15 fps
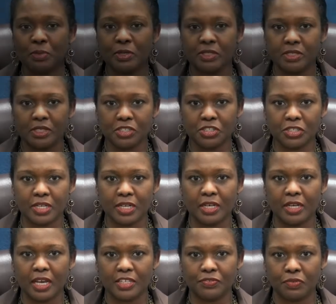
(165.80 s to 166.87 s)

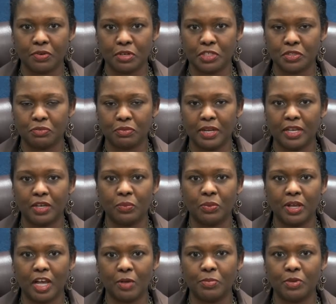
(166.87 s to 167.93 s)
positioning as far as rank
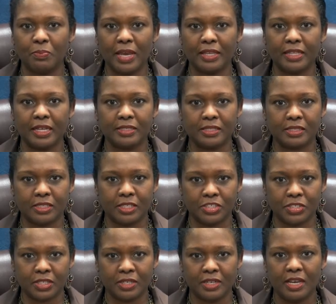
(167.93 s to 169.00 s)
will help you make that
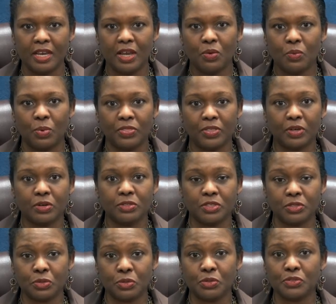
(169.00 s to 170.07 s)
decision with the
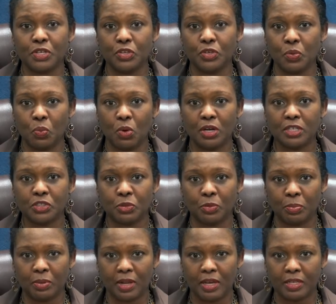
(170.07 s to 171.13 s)
schools that you want to
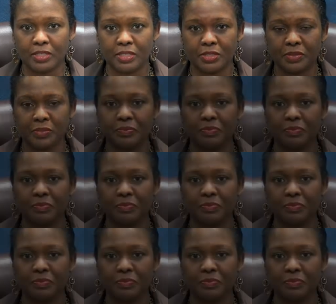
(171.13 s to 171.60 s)
apply to.